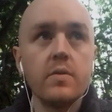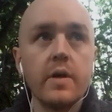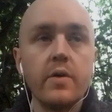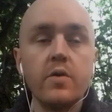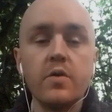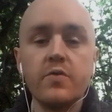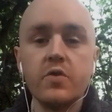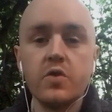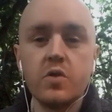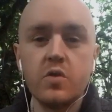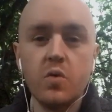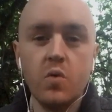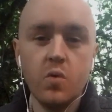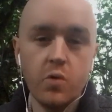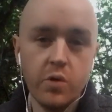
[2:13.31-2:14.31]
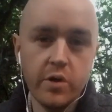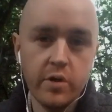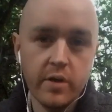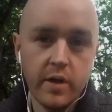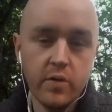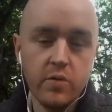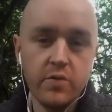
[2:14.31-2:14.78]
out of the story,
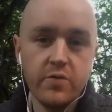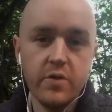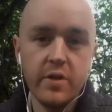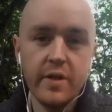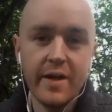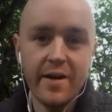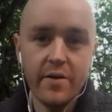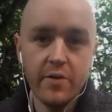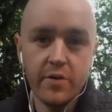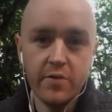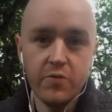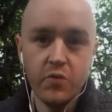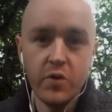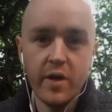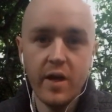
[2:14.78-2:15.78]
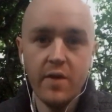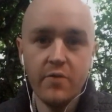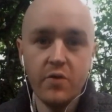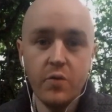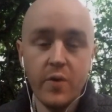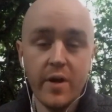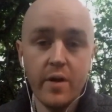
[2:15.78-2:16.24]
out of the narrative we
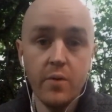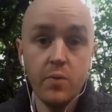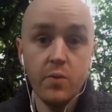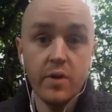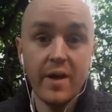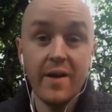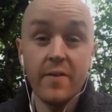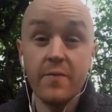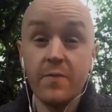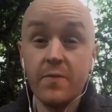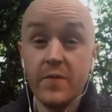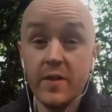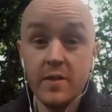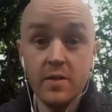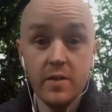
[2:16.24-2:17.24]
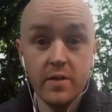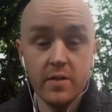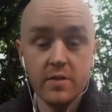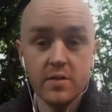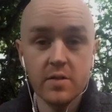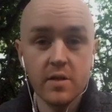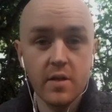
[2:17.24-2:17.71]
have around our
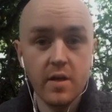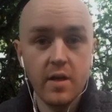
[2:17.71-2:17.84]
feelings,